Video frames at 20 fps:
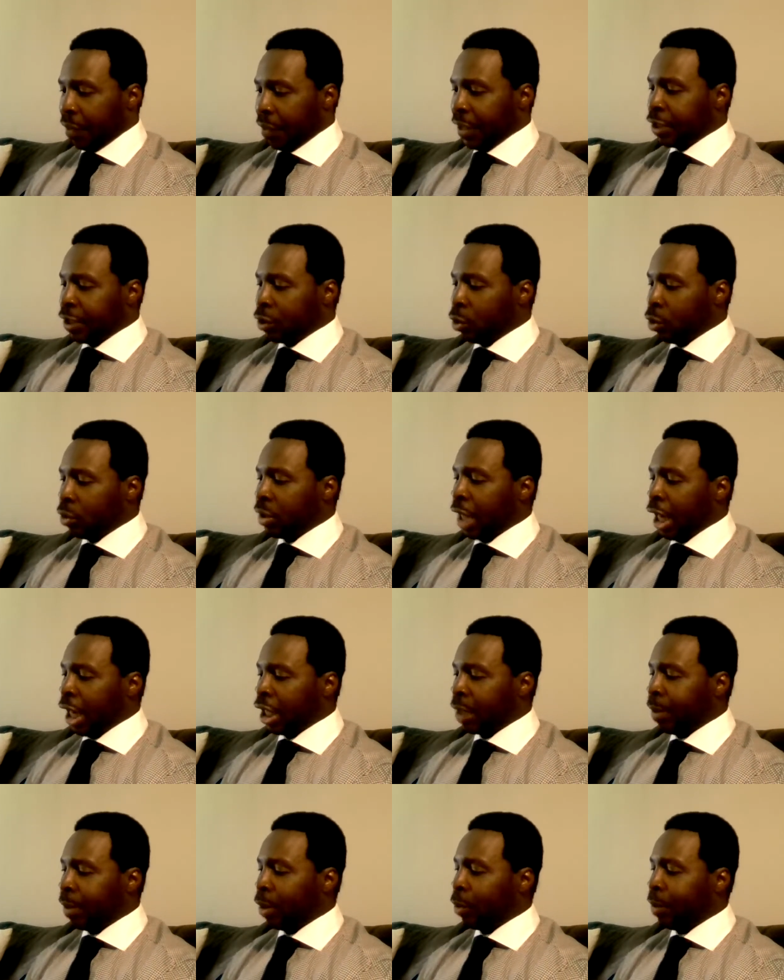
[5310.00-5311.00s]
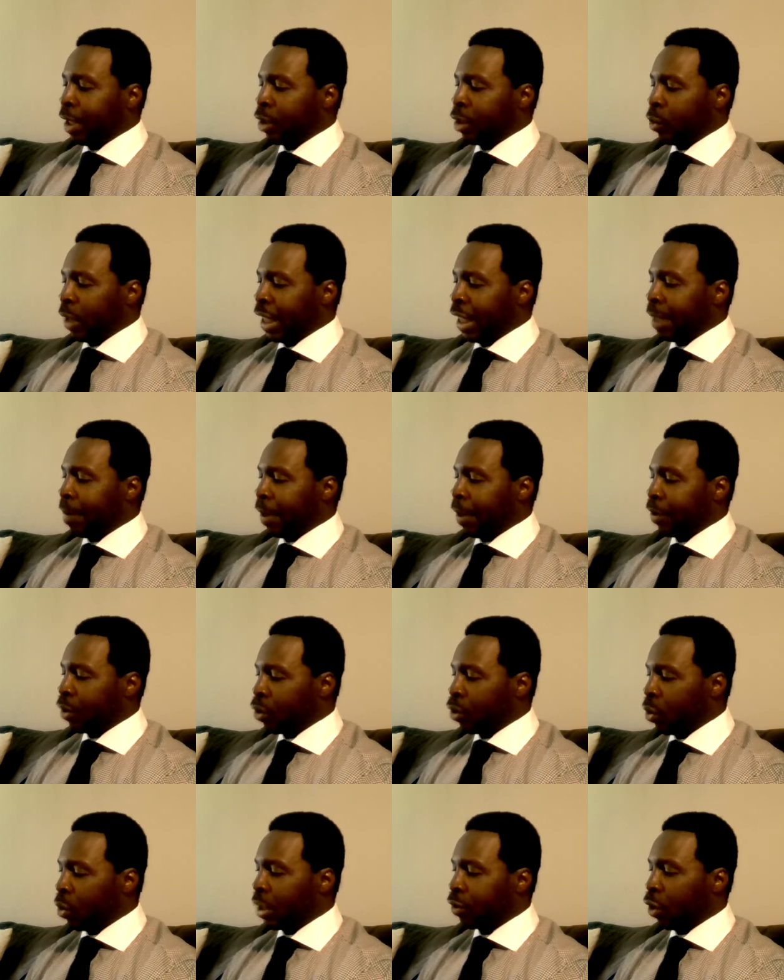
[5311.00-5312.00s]
These two documents will be created by
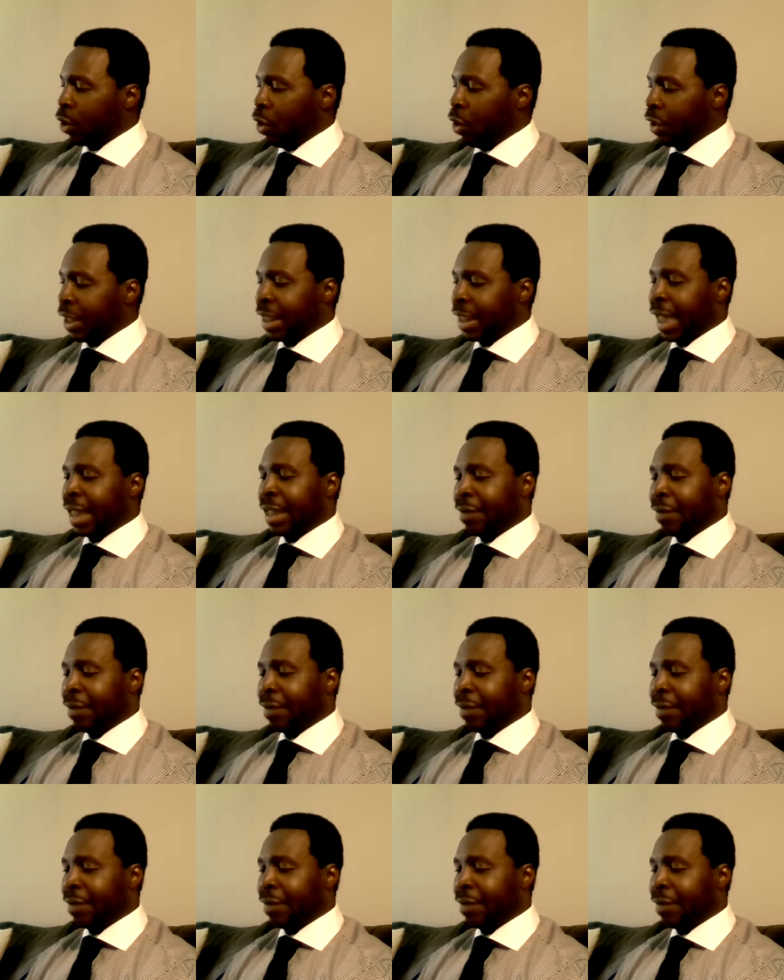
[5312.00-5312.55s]
the Congolese after